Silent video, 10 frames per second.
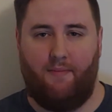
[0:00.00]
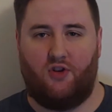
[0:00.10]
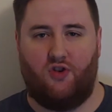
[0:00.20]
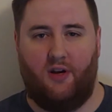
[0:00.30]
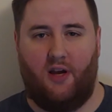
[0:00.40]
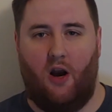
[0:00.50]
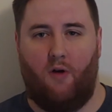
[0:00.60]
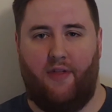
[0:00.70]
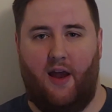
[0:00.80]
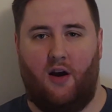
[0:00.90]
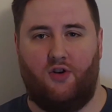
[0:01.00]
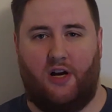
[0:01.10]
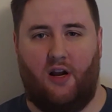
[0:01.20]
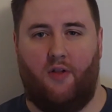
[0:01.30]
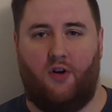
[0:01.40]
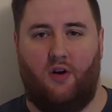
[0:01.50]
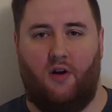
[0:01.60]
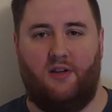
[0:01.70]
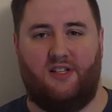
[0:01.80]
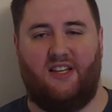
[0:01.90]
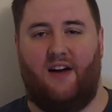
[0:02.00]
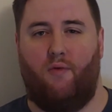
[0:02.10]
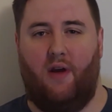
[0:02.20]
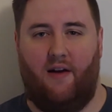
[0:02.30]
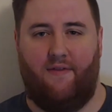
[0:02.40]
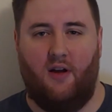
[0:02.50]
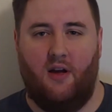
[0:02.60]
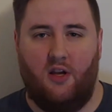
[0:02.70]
make sure you head over there and check out all the good stuff we have